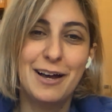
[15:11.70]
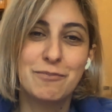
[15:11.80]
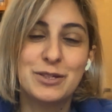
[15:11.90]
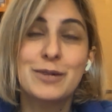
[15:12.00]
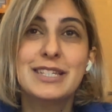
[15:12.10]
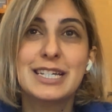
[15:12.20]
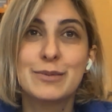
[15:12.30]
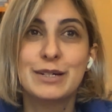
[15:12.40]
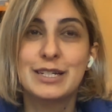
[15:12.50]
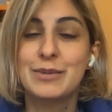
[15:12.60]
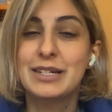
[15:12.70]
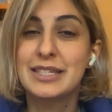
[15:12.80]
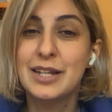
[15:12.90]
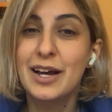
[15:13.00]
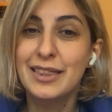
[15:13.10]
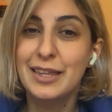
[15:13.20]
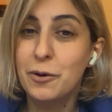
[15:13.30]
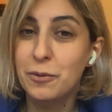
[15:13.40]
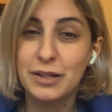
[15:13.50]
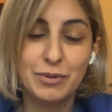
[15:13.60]
So I always explain to them it's not the
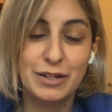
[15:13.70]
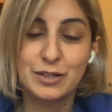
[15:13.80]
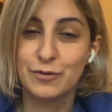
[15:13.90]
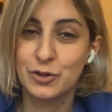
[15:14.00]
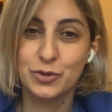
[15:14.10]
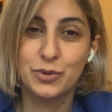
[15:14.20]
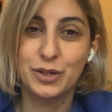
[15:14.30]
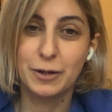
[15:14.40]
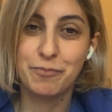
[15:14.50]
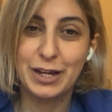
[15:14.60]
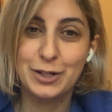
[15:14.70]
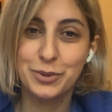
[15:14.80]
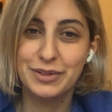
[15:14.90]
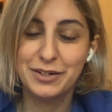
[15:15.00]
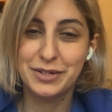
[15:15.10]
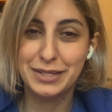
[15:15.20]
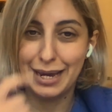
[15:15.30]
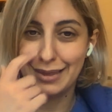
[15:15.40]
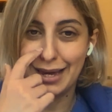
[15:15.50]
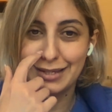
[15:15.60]
only piece for sure. I totally
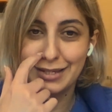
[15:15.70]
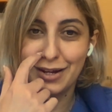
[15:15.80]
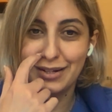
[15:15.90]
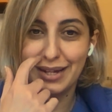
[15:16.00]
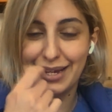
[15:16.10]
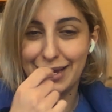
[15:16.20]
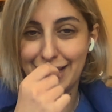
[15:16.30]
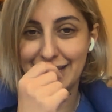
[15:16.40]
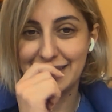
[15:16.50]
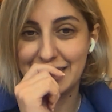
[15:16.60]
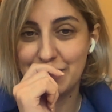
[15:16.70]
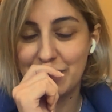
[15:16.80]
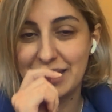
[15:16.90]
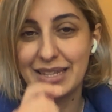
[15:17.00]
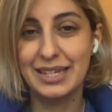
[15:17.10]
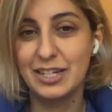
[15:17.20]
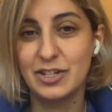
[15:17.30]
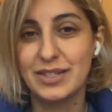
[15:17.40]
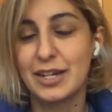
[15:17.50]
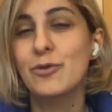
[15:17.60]
understand that. It's not like a dismissing the itch
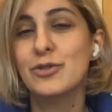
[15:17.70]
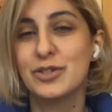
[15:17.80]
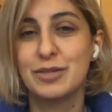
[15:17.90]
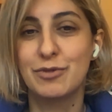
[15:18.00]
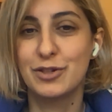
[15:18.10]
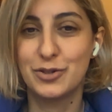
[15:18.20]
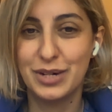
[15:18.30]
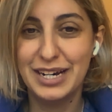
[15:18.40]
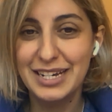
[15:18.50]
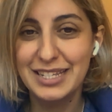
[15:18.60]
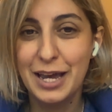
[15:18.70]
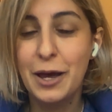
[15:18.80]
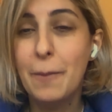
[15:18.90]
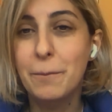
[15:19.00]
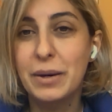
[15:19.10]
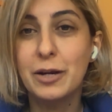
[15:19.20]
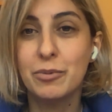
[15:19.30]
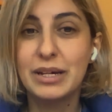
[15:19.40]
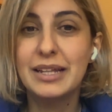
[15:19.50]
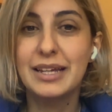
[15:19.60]
and say, oh, just moisturize. But it
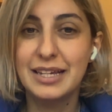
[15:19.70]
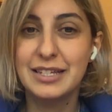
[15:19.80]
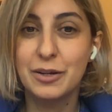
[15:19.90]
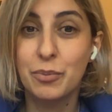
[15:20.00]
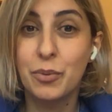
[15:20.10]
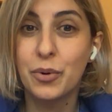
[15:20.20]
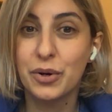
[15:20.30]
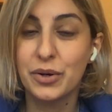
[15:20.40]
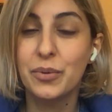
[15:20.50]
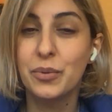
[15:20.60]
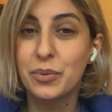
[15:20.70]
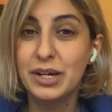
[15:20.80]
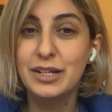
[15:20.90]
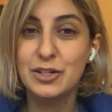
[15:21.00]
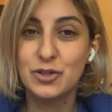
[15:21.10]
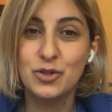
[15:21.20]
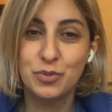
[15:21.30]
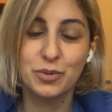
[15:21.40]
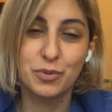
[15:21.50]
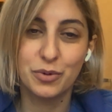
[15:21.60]
really is an important, really
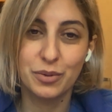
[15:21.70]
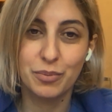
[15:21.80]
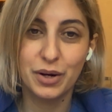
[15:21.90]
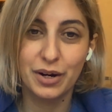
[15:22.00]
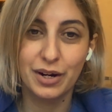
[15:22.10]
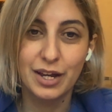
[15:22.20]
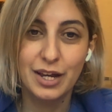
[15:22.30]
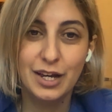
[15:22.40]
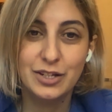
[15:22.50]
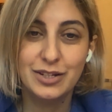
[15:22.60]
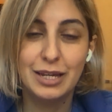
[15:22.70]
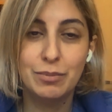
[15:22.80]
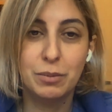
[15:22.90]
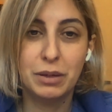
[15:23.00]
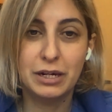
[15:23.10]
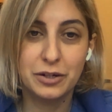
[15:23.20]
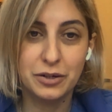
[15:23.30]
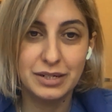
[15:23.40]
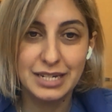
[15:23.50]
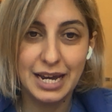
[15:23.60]
super important part to keep the
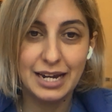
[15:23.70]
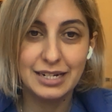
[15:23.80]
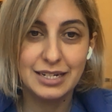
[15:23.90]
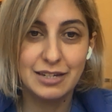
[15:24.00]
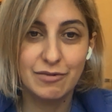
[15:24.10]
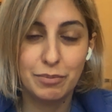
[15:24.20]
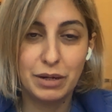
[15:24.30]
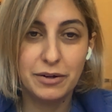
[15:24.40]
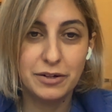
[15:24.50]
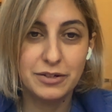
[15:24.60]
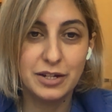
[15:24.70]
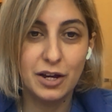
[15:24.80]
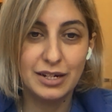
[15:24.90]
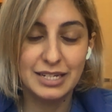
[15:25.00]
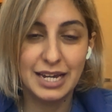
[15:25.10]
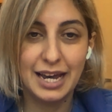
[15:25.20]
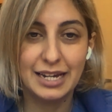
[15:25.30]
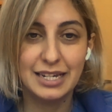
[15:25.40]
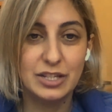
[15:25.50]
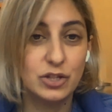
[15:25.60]
barrier intact. Because if the barrier is not
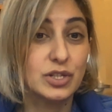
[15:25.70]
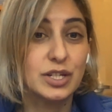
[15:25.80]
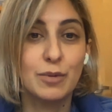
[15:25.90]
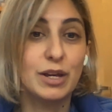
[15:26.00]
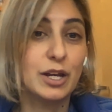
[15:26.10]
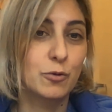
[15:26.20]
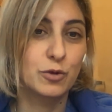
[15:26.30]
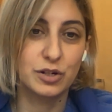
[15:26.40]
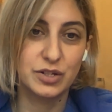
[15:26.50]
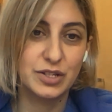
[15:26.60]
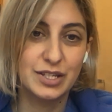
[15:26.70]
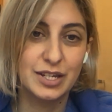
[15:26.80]
intact, it's just going to make it worse.